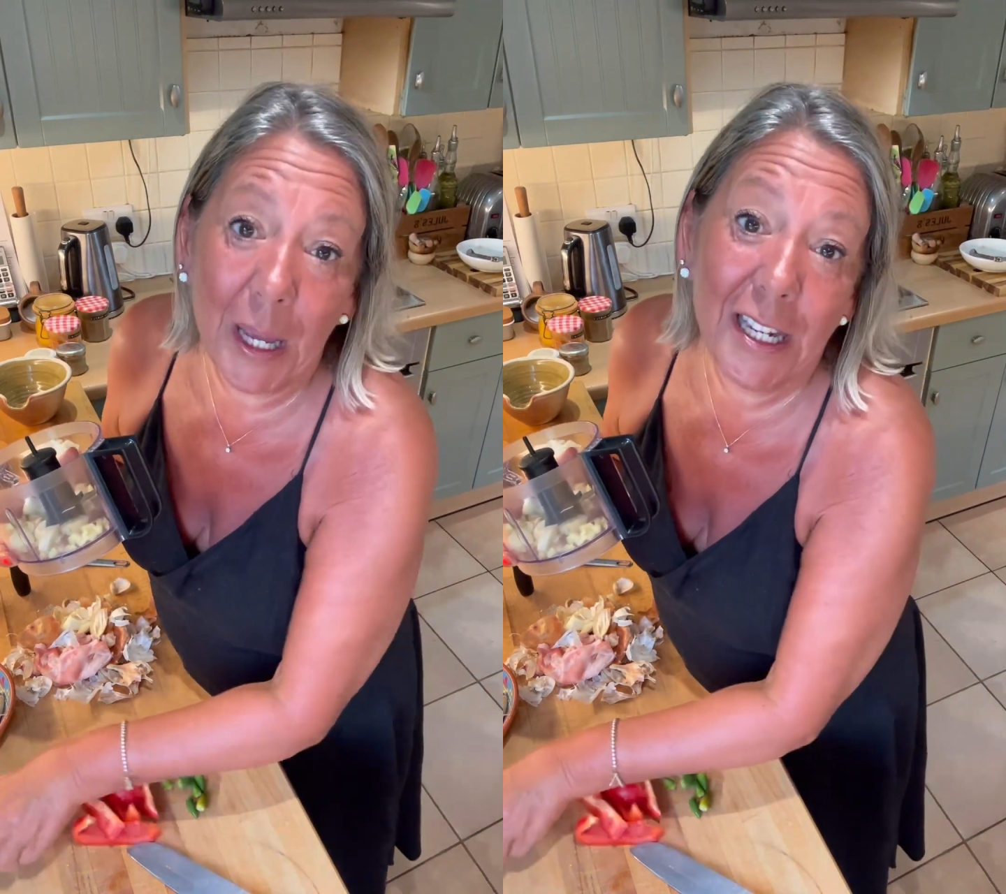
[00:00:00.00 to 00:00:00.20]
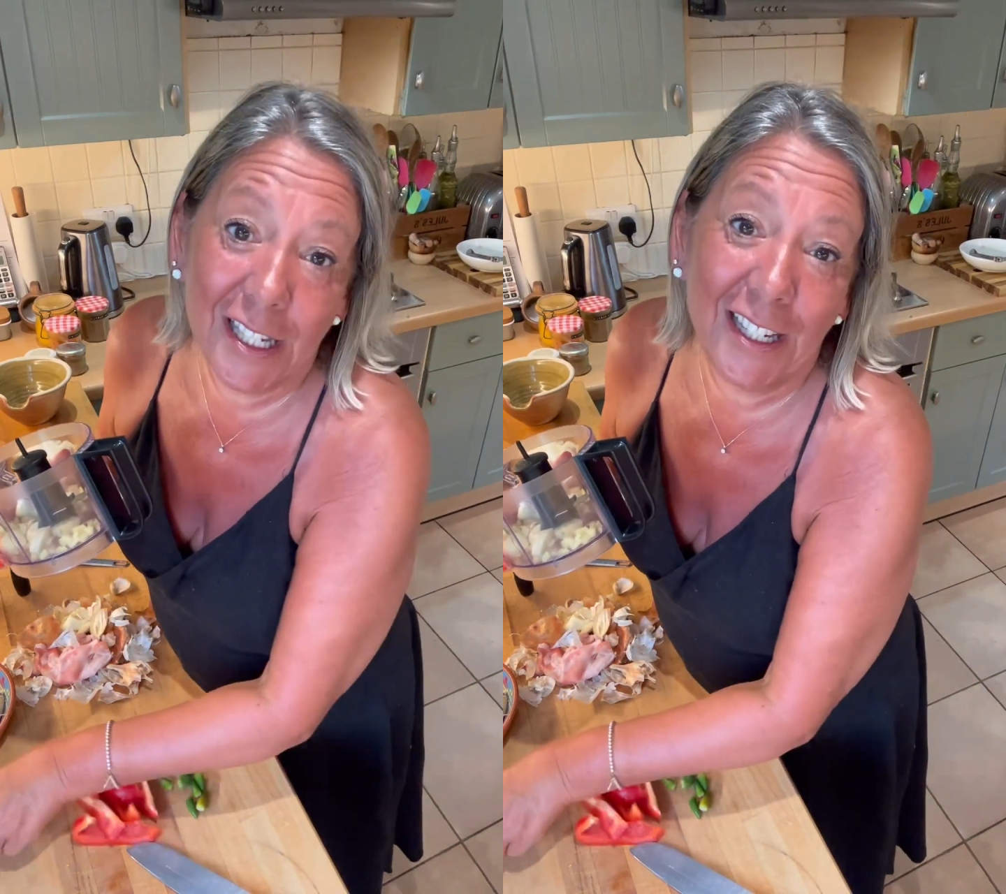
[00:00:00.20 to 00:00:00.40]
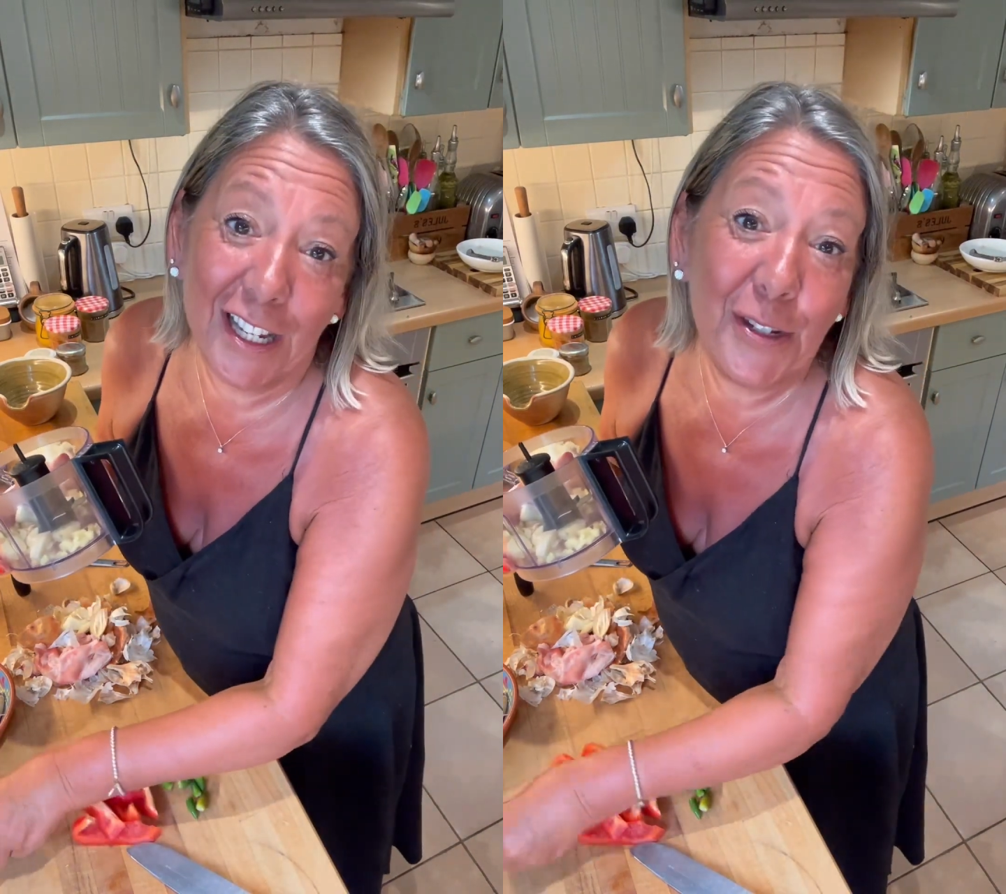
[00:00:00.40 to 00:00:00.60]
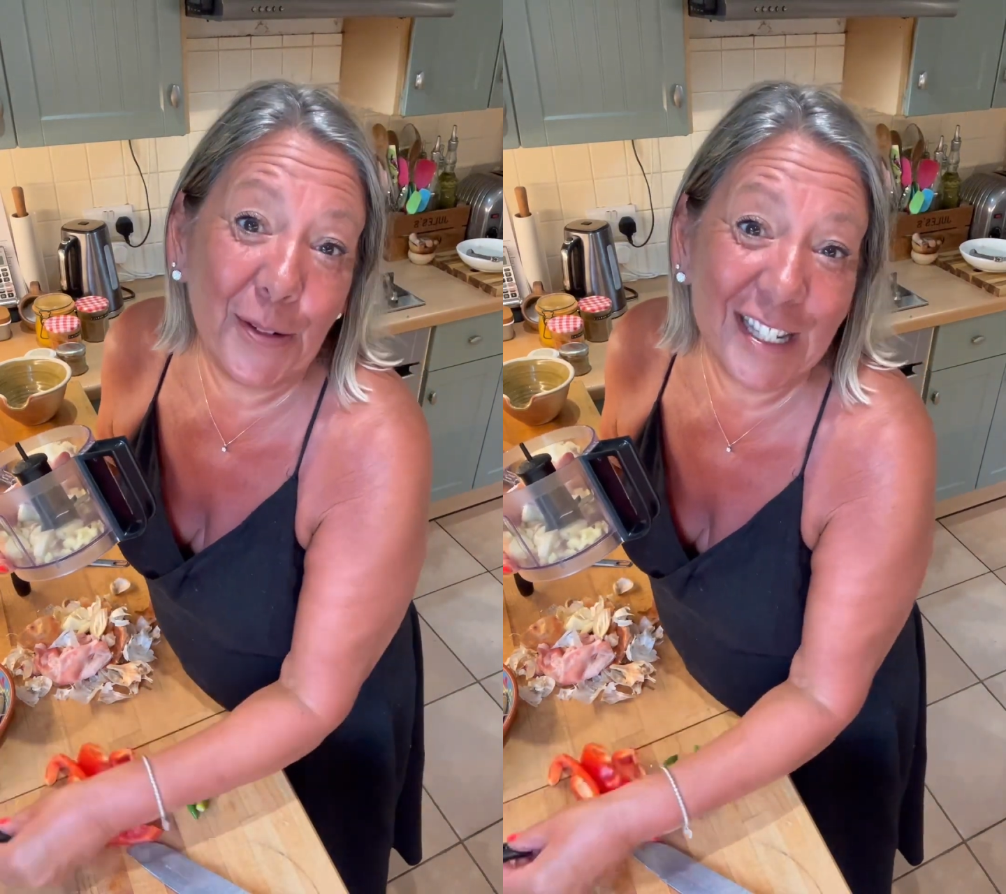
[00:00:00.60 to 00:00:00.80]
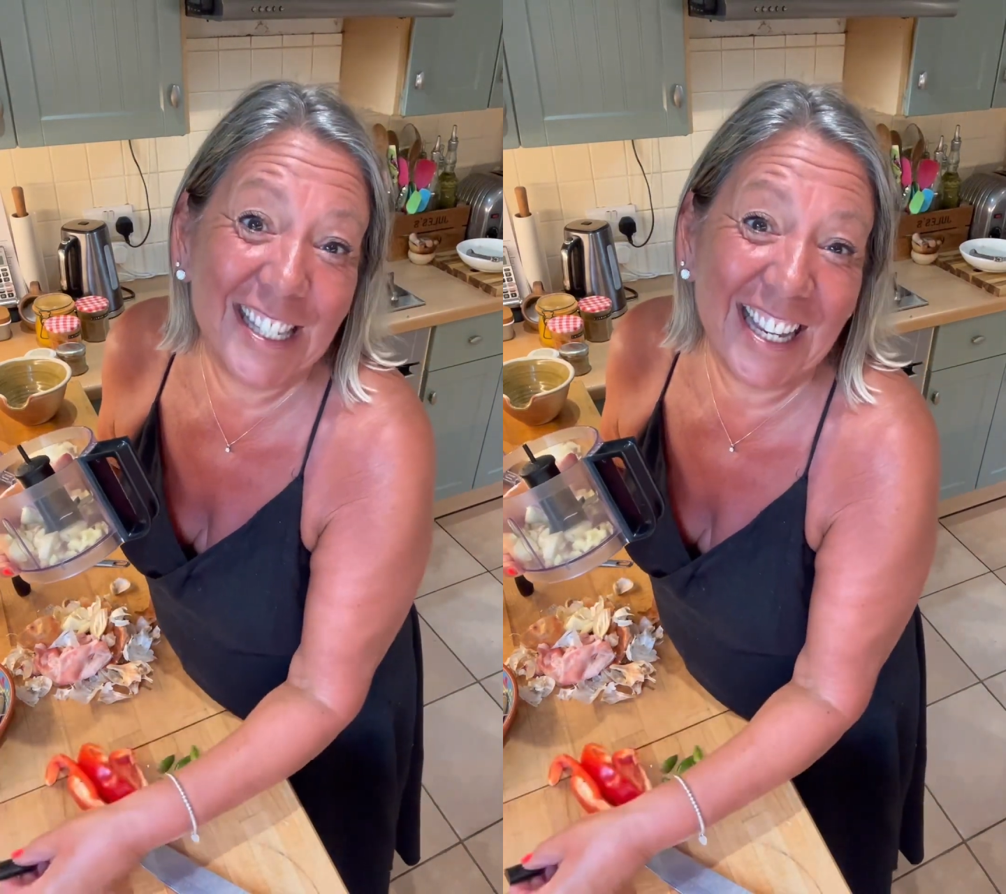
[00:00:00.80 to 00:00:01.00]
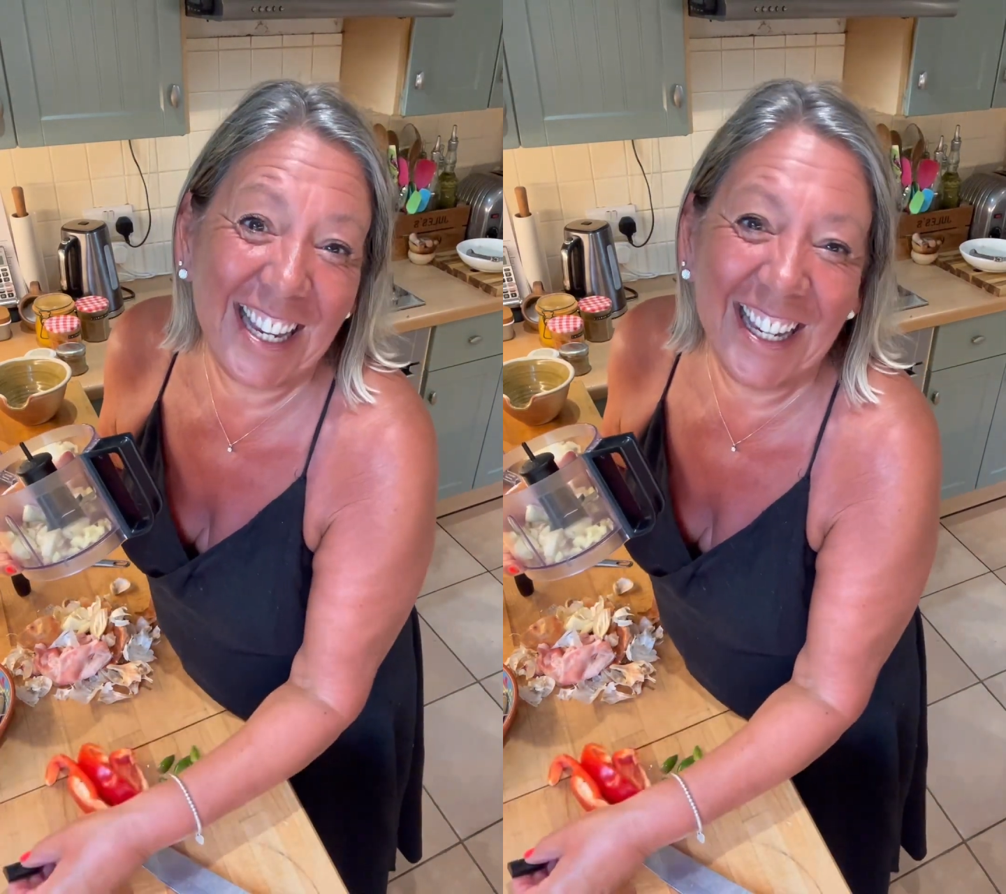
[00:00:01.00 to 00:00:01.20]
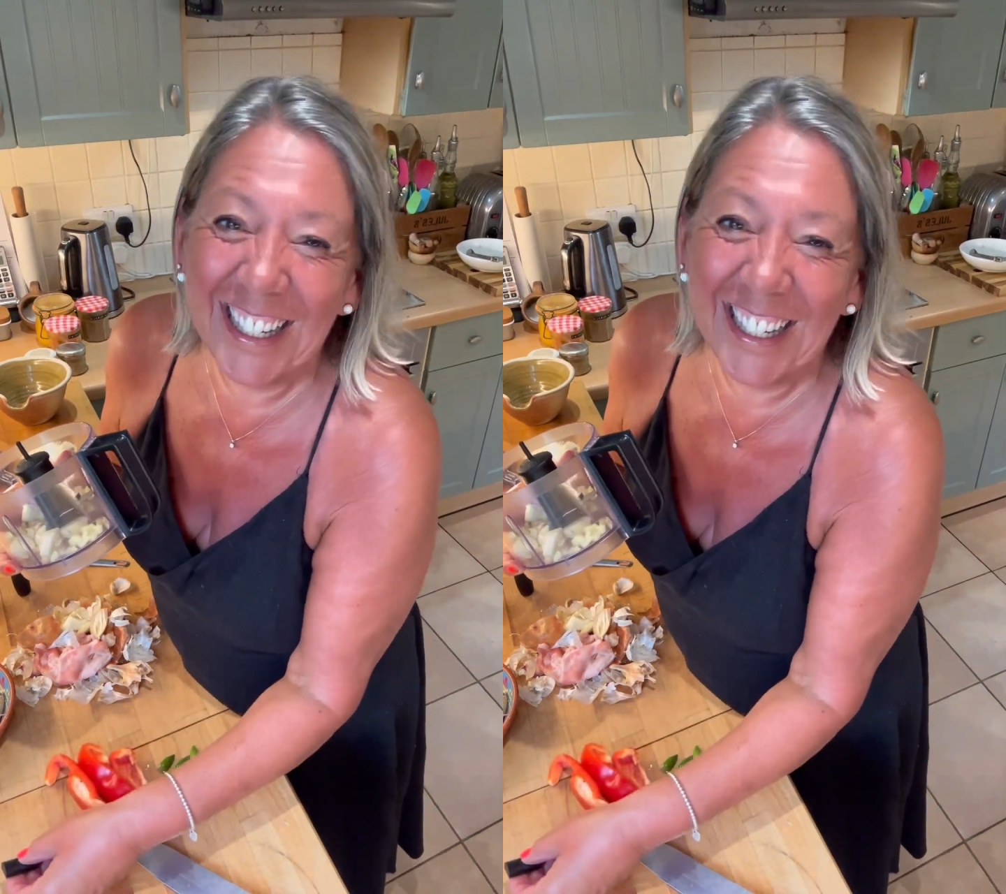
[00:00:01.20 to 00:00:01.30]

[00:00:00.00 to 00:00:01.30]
it and you can see.